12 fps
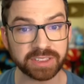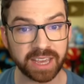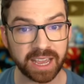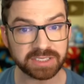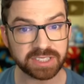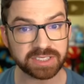the
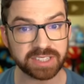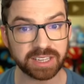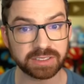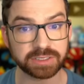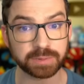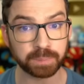S S
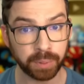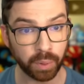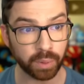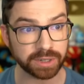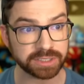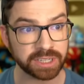N
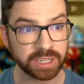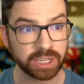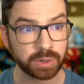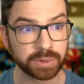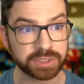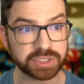port,
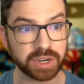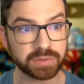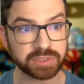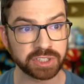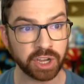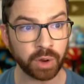which
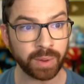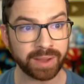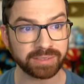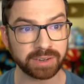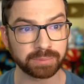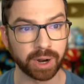serves no
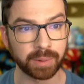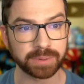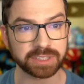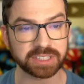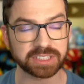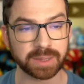evident
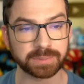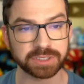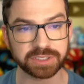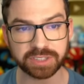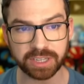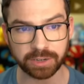purpose except as
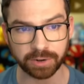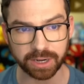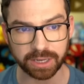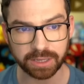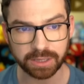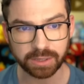scenery,